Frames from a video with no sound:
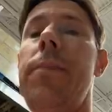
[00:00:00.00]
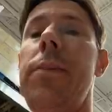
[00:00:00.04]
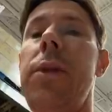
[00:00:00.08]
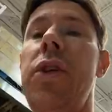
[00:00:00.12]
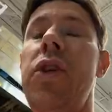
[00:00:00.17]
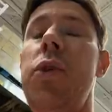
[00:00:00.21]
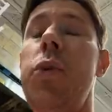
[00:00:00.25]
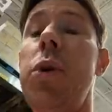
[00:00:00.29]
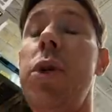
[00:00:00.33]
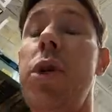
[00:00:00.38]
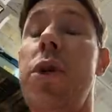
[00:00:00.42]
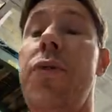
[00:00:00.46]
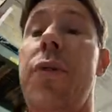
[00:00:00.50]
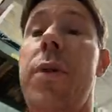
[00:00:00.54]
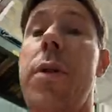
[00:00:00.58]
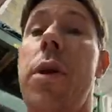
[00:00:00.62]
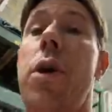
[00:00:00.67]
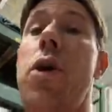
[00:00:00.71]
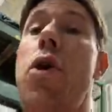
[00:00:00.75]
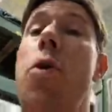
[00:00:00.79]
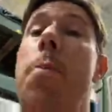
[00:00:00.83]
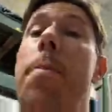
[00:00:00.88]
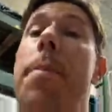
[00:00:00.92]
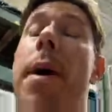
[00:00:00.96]
This one's for the
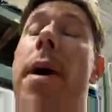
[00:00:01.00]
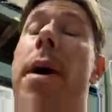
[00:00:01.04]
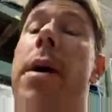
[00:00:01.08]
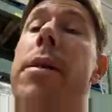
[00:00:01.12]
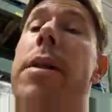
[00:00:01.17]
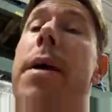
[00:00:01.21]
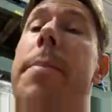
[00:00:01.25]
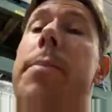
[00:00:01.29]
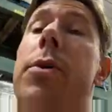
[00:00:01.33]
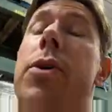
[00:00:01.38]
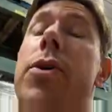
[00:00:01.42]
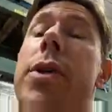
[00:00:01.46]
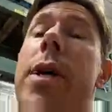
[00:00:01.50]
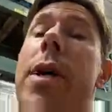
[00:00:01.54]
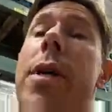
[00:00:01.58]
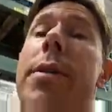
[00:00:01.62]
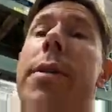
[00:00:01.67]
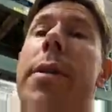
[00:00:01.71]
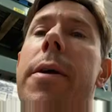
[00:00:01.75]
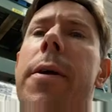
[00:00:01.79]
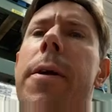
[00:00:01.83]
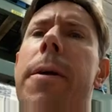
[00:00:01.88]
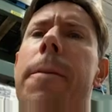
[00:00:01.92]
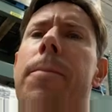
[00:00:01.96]
coupon clippers
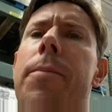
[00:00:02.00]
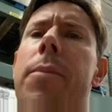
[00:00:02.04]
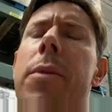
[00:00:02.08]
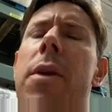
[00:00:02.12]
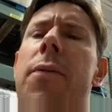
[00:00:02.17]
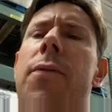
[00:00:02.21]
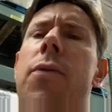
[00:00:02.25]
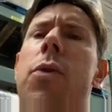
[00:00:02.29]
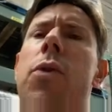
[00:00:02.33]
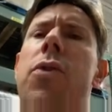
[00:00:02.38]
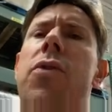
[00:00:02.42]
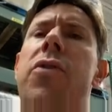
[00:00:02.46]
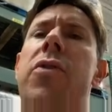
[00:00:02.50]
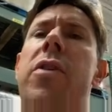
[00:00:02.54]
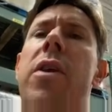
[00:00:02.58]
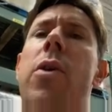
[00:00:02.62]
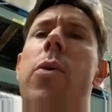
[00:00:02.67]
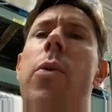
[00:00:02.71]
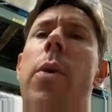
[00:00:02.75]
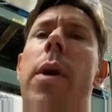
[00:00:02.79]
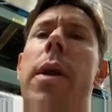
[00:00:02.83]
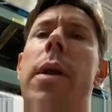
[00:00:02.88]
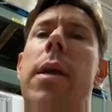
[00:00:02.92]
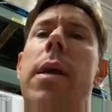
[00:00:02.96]
out there. If you see
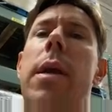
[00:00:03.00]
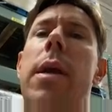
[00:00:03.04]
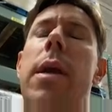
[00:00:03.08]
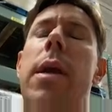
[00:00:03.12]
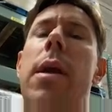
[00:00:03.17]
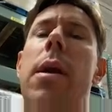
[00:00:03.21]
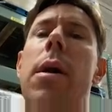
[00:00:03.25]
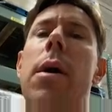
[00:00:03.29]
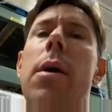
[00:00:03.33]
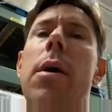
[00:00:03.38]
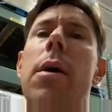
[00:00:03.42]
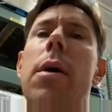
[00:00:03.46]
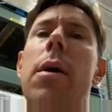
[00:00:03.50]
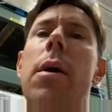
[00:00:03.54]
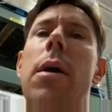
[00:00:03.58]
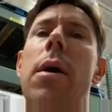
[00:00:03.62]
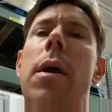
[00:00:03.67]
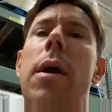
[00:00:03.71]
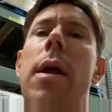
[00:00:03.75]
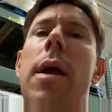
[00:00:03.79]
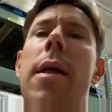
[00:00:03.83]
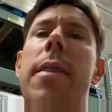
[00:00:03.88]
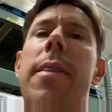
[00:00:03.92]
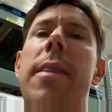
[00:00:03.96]
right here,
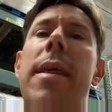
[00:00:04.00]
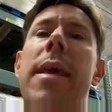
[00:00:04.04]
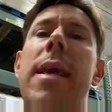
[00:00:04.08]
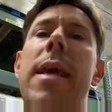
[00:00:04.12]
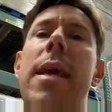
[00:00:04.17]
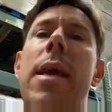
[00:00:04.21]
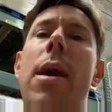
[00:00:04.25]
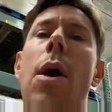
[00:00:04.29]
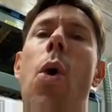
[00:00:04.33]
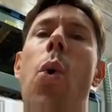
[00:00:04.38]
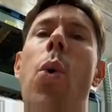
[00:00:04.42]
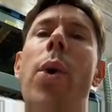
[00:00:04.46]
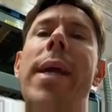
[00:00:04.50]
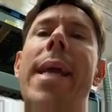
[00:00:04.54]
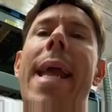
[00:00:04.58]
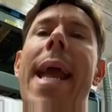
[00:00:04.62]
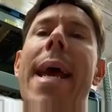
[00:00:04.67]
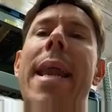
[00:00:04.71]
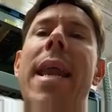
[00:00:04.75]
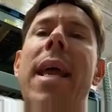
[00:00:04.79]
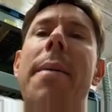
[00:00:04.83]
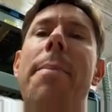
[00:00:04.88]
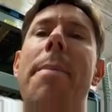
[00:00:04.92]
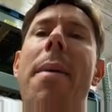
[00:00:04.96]
the
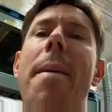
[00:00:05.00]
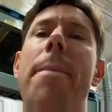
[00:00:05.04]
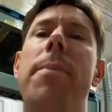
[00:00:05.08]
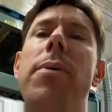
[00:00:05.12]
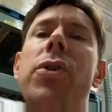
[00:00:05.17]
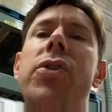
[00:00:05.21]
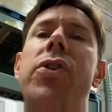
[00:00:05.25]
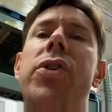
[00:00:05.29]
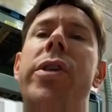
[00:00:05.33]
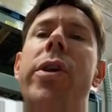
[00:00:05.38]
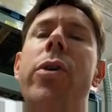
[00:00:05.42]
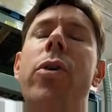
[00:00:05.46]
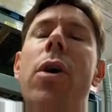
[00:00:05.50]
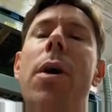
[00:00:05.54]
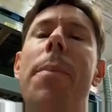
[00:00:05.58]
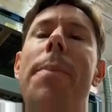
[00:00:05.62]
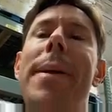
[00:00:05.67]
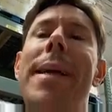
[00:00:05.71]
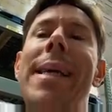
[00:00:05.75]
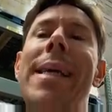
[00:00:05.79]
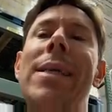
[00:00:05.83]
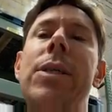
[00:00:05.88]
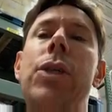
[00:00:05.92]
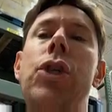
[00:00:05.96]
organic maple syrup
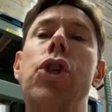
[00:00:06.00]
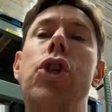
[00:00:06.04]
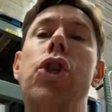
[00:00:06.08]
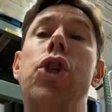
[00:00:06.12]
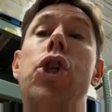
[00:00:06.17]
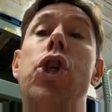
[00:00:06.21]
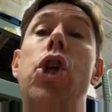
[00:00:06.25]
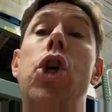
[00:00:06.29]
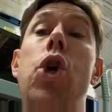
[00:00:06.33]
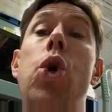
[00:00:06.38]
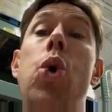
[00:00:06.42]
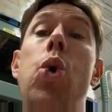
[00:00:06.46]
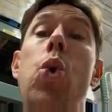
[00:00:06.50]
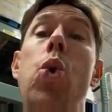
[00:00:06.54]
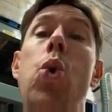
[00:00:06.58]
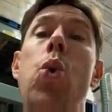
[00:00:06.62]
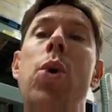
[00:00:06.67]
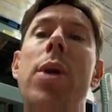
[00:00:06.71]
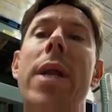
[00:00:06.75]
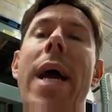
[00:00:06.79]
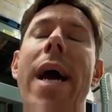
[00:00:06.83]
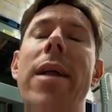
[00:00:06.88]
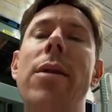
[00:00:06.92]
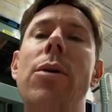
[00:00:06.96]
is two
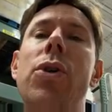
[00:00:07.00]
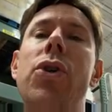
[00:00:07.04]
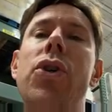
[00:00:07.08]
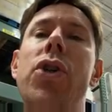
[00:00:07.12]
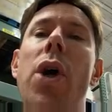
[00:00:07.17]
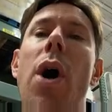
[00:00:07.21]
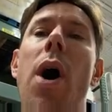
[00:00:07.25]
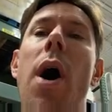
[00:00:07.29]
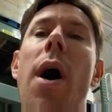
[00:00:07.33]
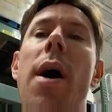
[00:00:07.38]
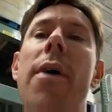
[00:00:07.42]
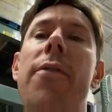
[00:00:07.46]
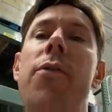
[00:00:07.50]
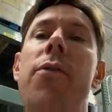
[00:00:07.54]
dollars off,